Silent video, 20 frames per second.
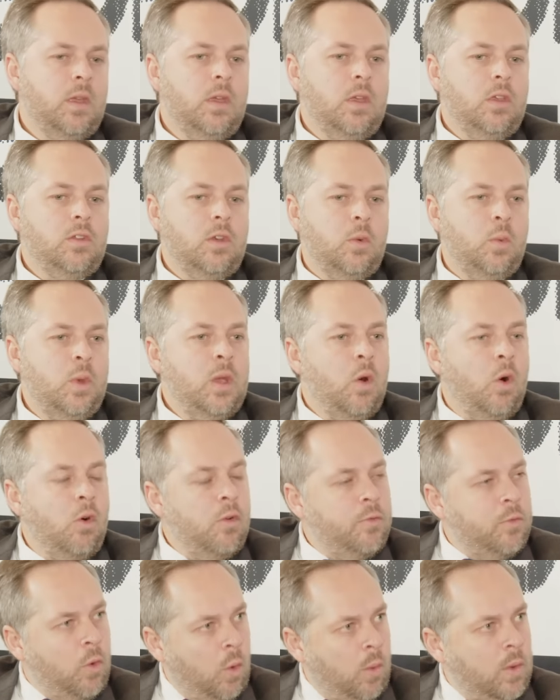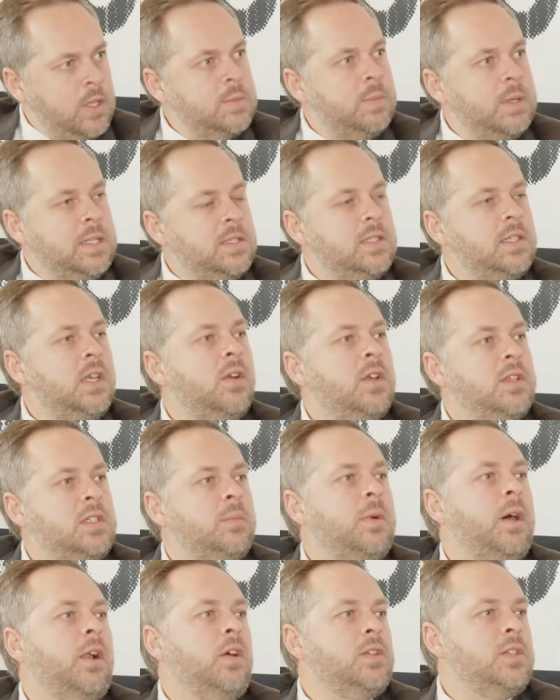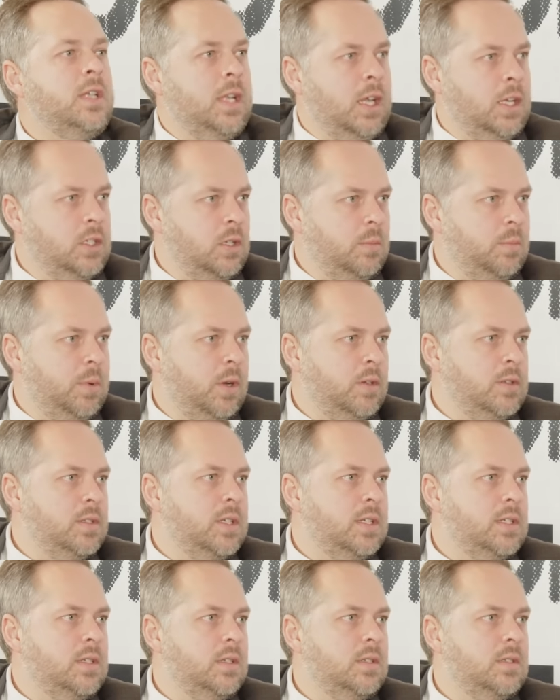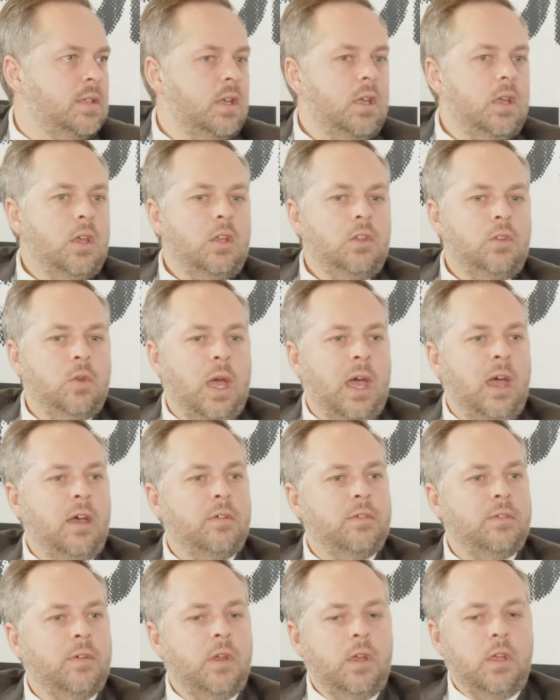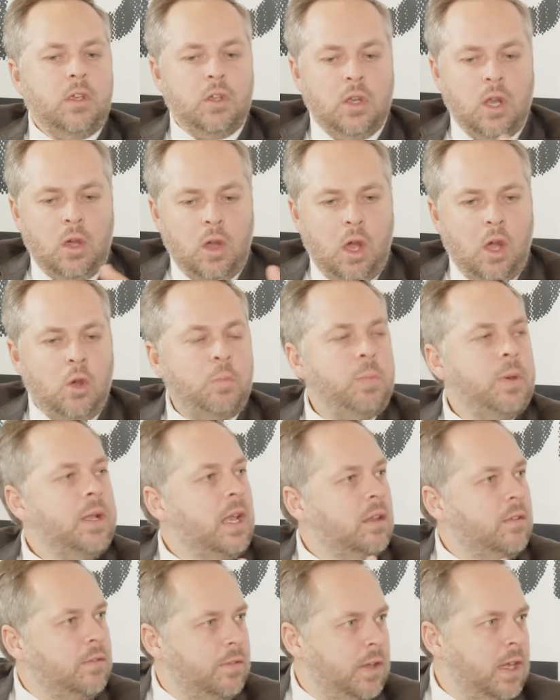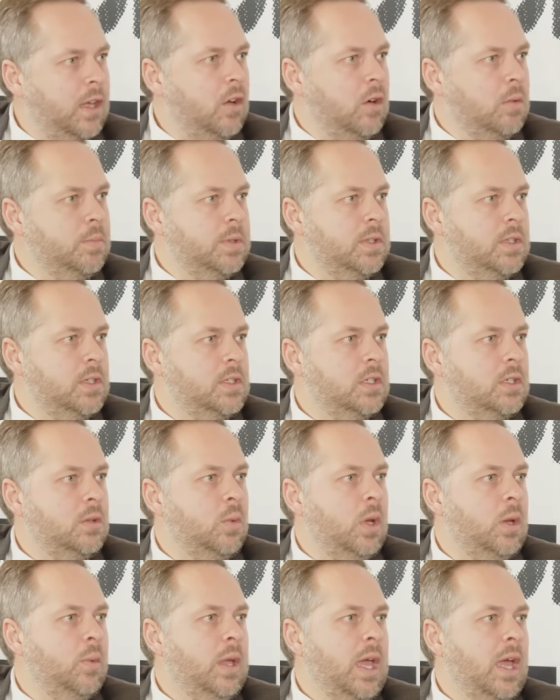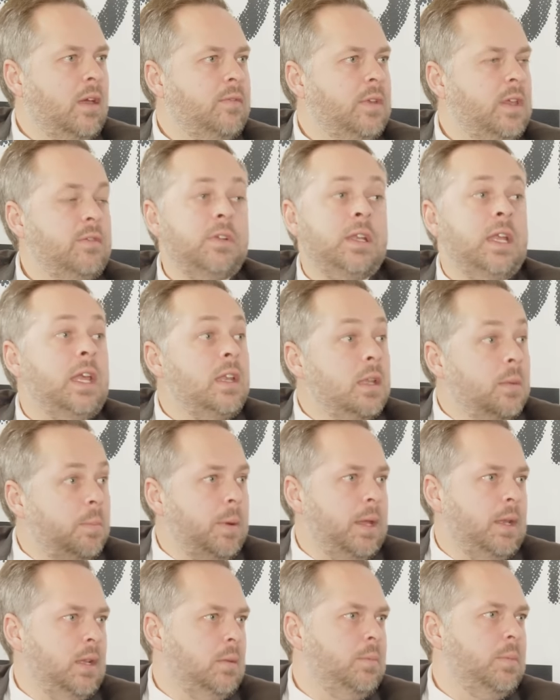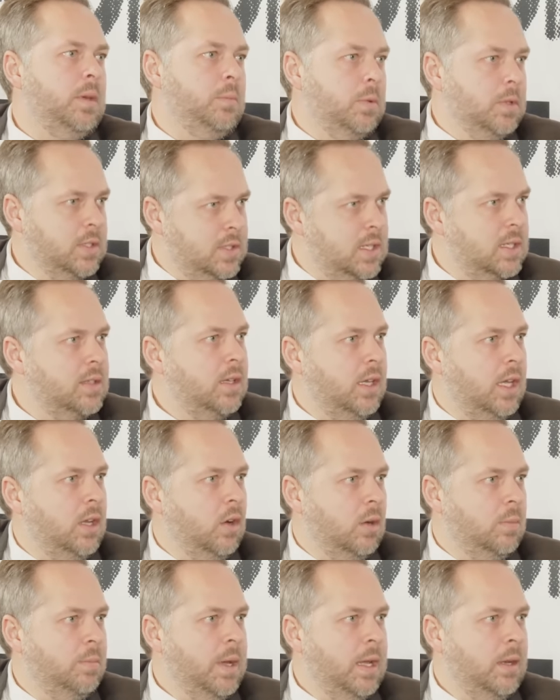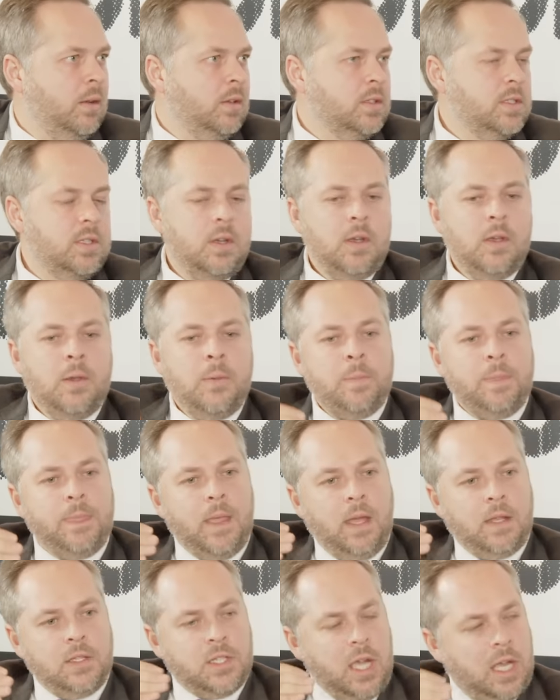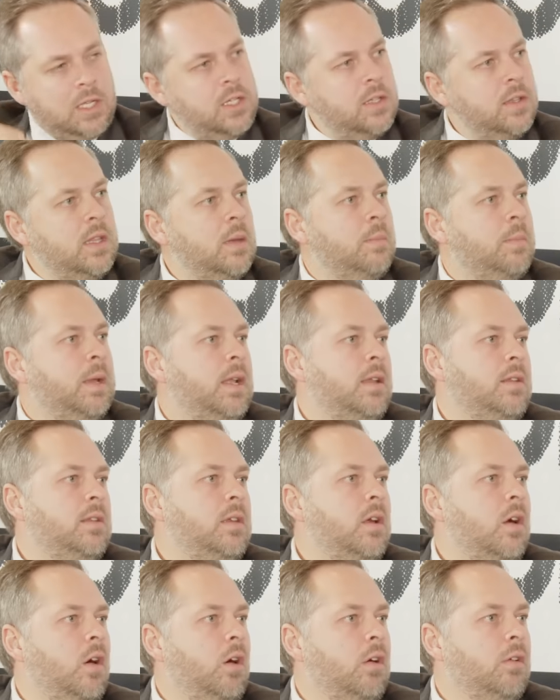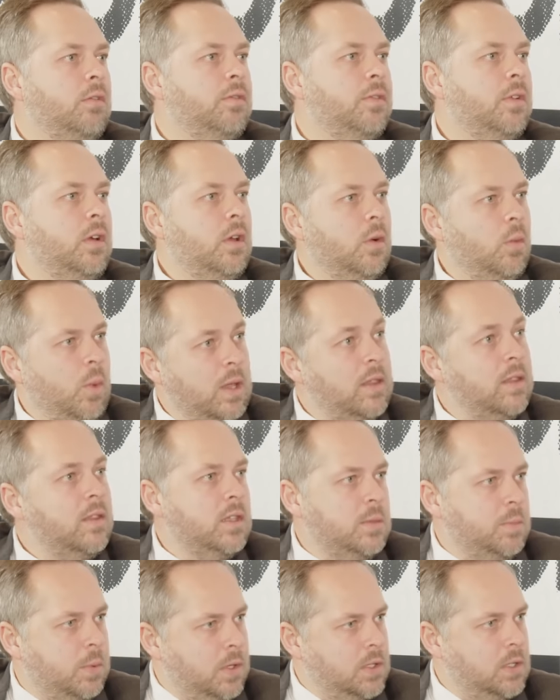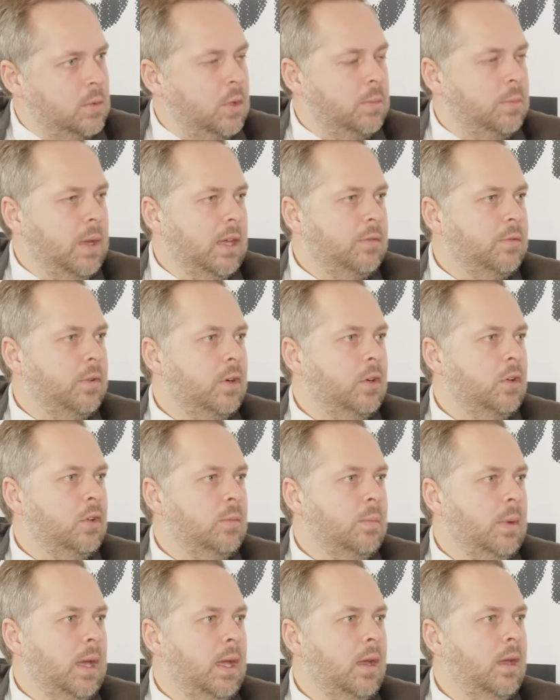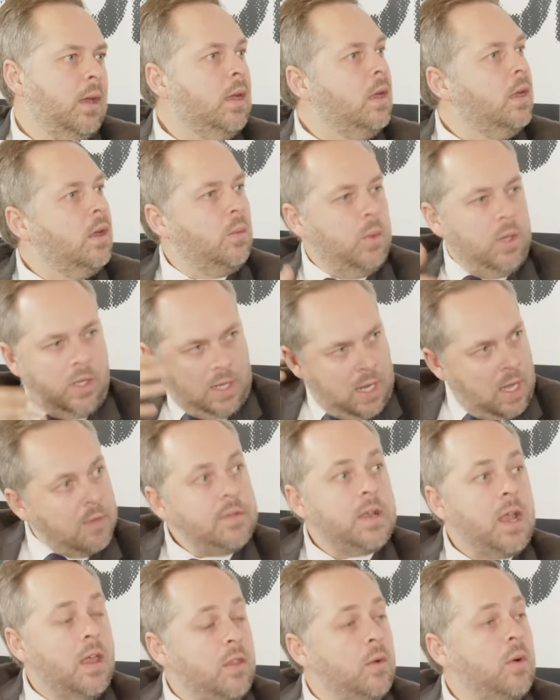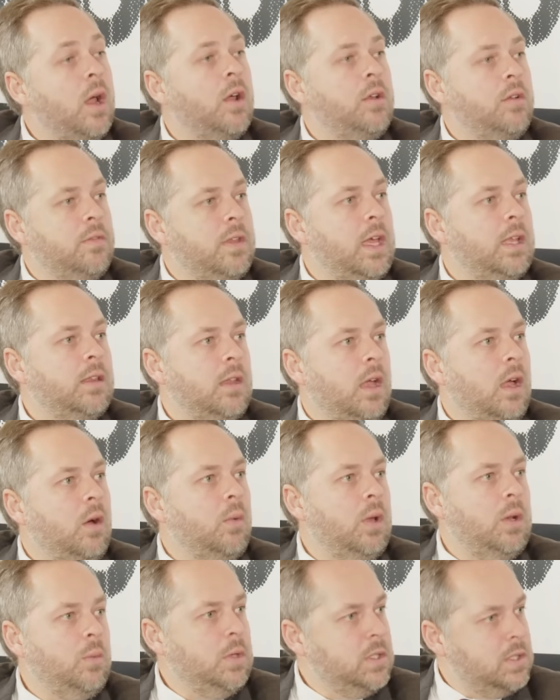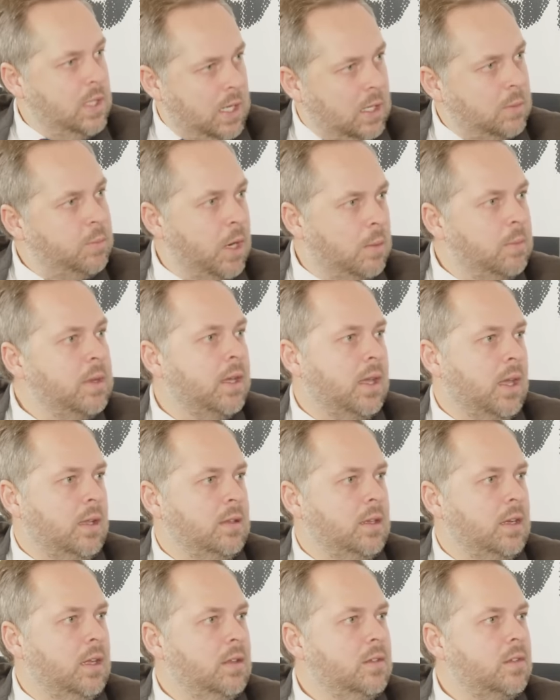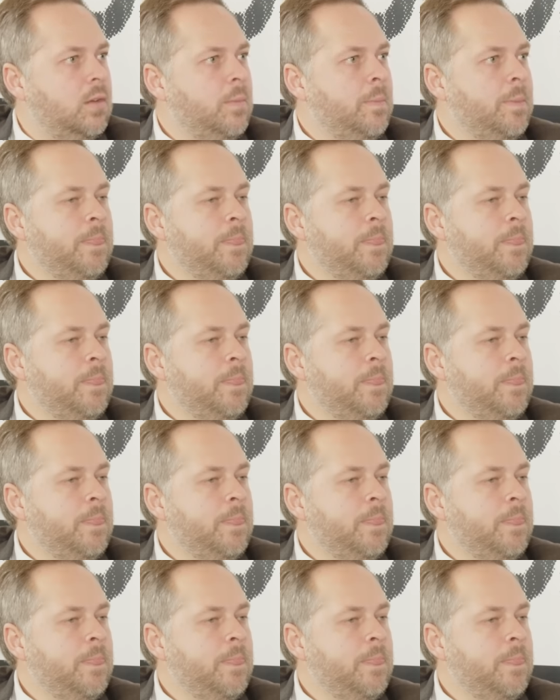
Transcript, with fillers: So we've always been serious about our selection processes to have, you know, open and fair competition where we have even independent people sitting in on panels and judging the ability of whether this person would make for a good mayor. We're going to have another round of that now when we select premier candidates.